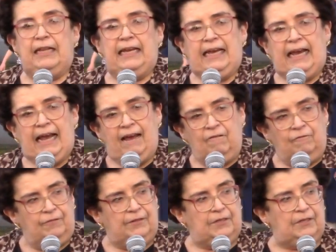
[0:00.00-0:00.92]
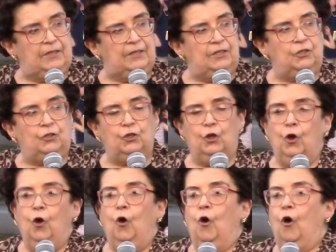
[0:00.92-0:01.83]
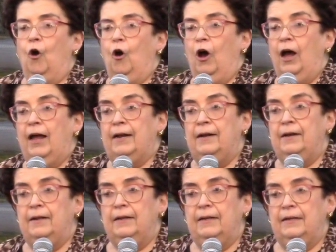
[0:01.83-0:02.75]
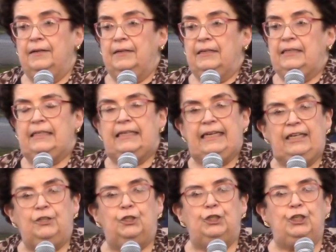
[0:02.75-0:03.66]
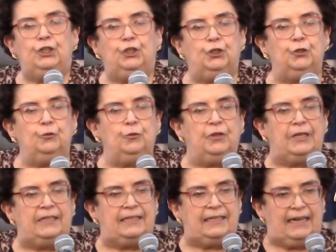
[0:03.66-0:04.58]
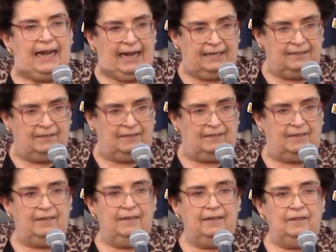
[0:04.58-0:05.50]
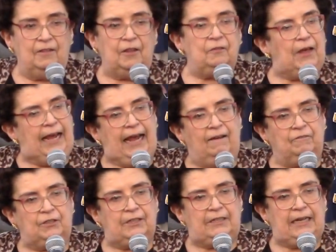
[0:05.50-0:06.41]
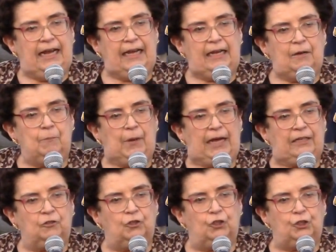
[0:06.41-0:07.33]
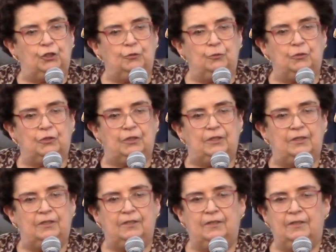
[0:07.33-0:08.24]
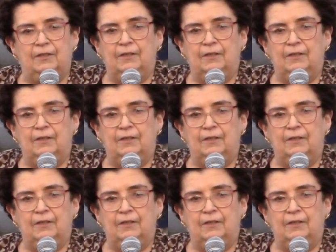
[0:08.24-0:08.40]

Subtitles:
the emphasis on teaching to the test that they have to take in Massachusetts,